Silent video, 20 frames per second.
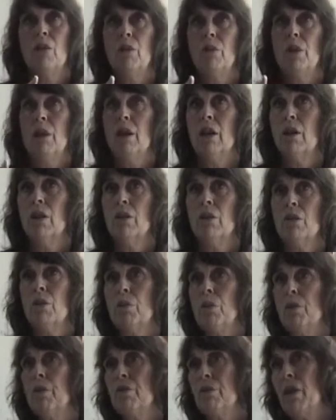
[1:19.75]
we are a
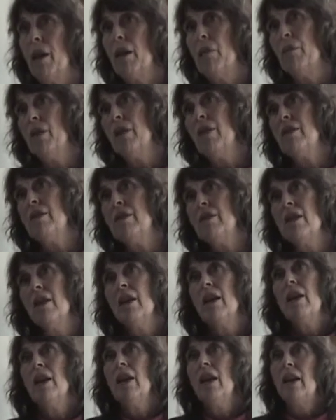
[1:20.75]
group of families
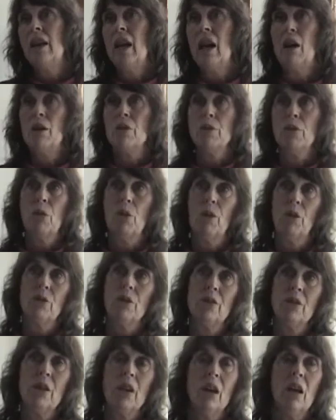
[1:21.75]
and
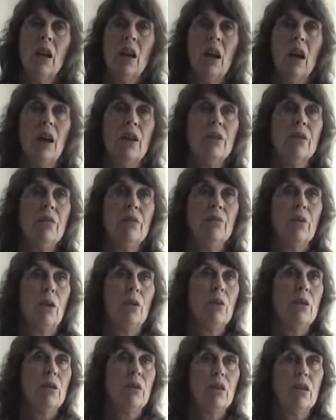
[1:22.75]
households
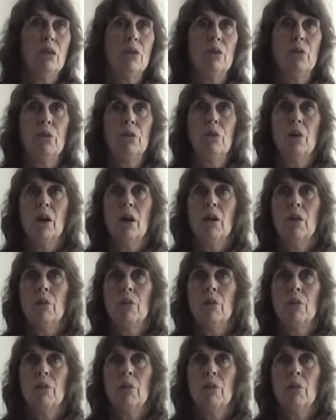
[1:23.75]
devoted to